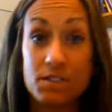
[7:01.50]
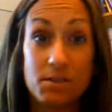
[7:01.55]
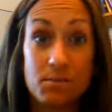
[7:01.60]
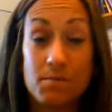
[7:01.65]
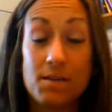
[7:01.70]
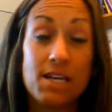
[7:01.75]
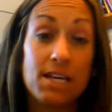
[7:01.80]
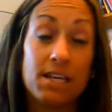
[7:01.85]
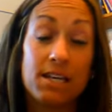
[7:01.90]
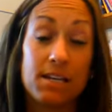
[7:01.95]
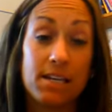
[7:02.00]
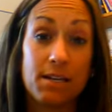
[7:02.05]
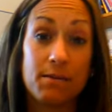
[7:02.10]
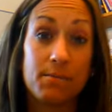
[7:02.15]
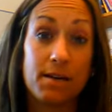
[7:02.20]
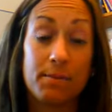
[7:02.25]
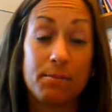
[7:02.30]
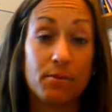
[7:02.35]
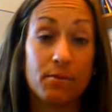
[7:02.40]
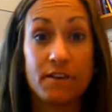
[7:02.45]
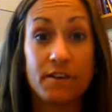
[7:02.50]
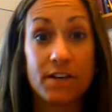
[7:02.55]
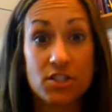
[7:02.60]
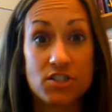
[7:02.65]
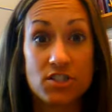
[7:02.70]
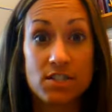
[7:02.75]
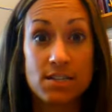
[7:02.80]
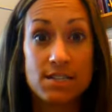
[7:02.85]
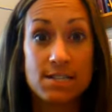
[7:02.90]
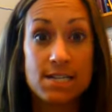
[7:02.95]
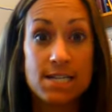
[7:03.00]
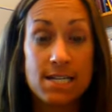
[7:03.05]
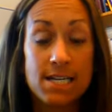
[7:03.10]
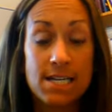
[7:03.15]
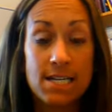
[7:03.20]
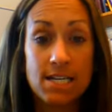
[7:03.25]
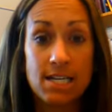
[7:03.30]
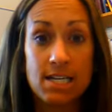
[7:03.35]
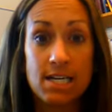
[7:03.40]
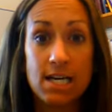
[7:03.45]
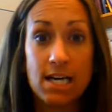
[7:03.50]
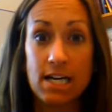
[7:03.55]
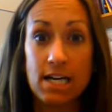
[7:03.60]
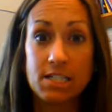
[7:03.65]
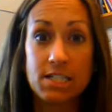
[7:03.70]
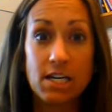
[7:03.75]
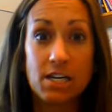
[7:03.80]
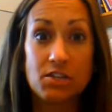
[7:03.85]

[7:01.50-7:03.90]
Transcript: to me in my profession to